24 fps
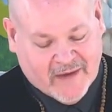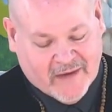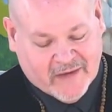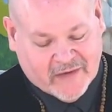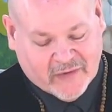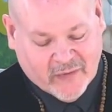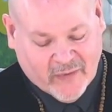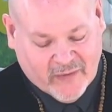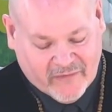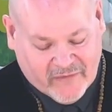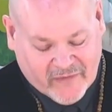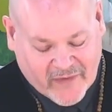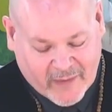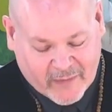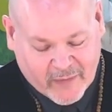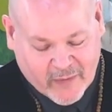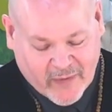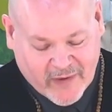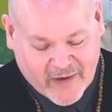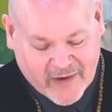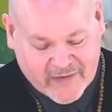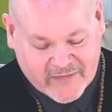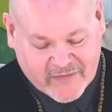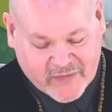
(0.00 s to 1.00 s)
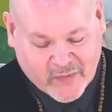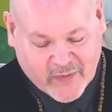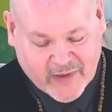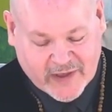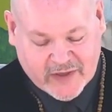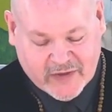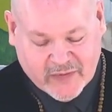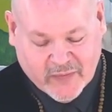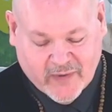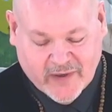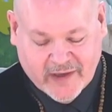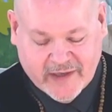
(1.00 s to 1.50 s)
So in February of
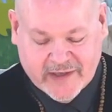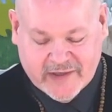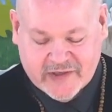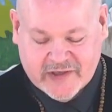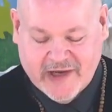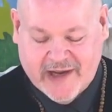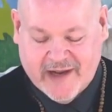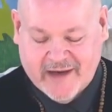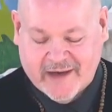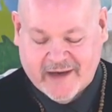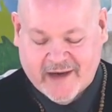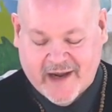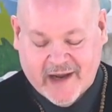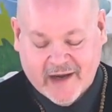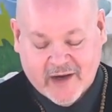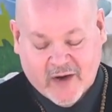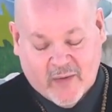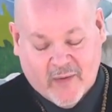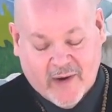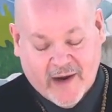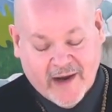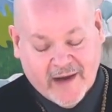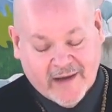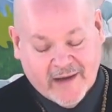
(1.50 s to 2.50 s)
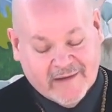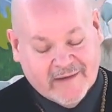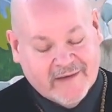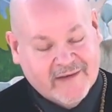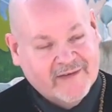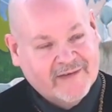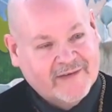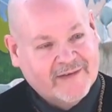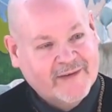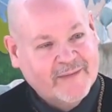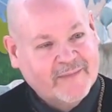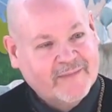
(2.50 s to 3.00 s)
2020, Jan and I quietly
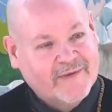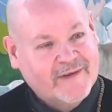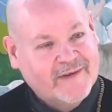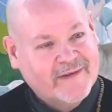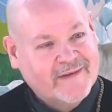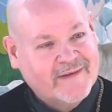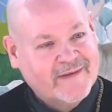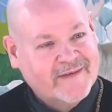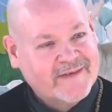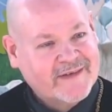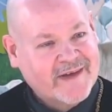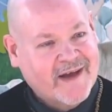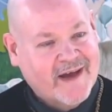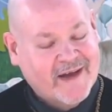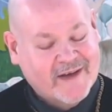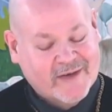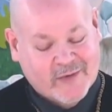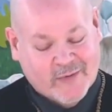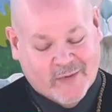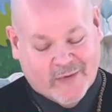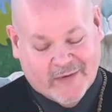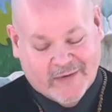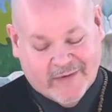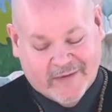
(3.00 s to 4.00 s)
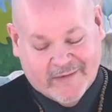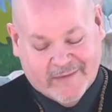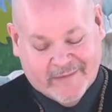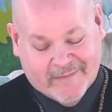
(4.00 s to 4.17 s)
slipped in the side door,